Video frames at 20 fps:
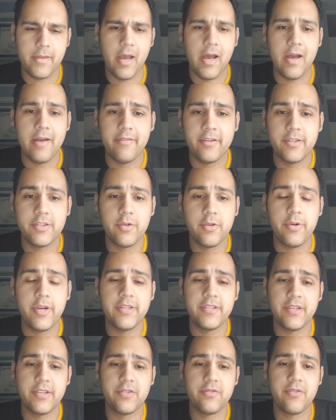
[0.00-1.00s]
Ivan Toney
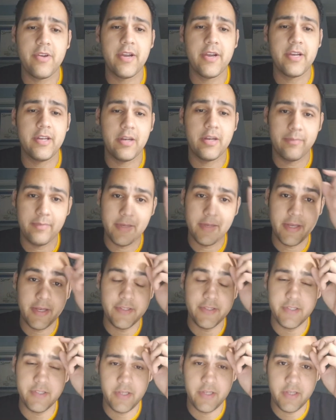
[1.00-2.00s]
is a striker that
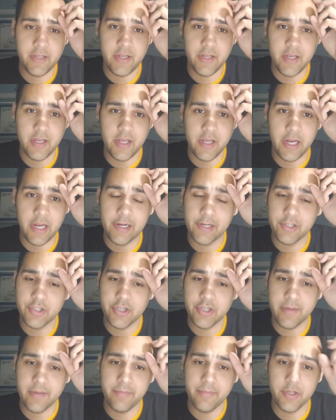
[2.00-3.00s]
plays in the English
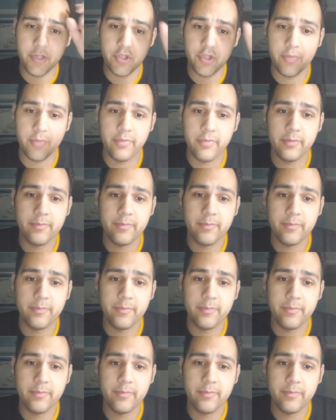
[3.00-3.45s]
Championship.